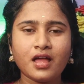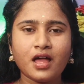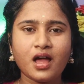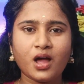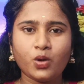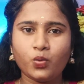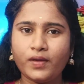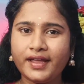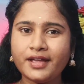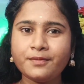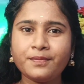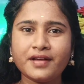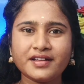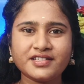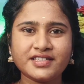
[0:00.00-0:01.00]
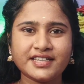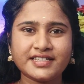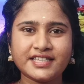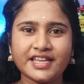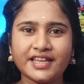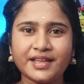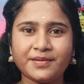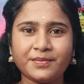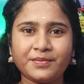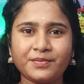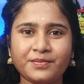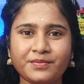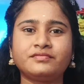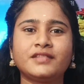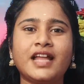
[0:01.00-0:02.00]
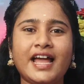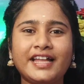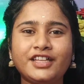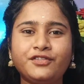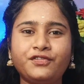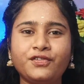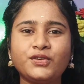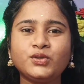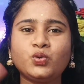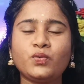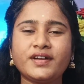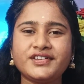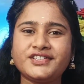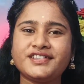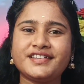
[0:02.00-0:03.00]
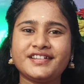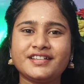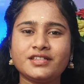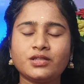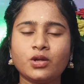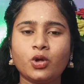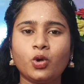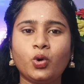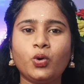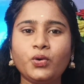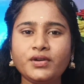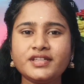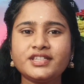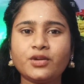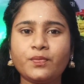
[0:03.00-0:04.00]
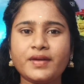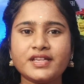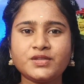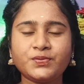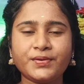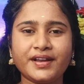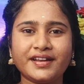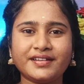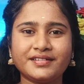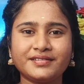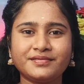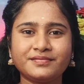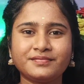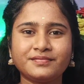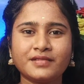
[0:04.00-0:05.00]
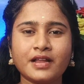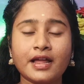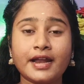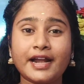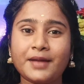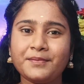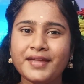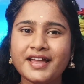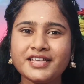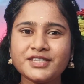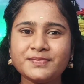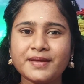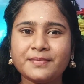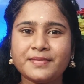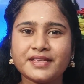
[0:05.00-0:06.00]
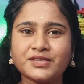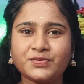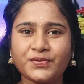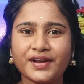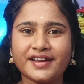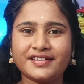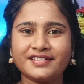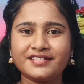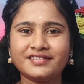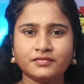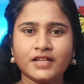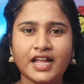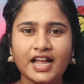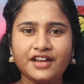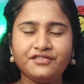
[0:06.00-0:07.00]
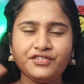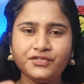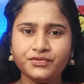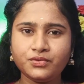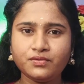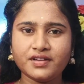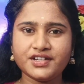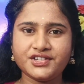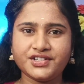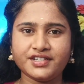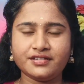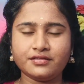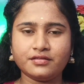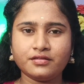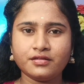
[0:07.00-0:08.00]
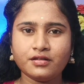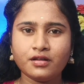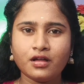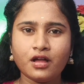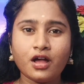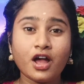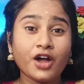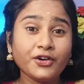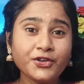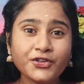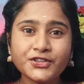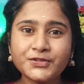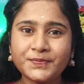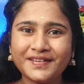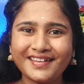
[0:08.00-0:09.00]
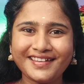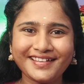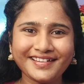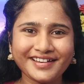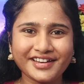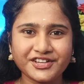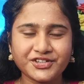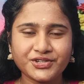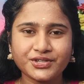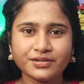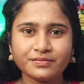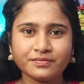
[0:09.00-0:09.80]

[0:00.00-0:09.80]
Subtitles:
I wake up at 6 a.m. And the fourth question is, who is your best friend? Ramya is my best friend. And fifth question, how do you speak English?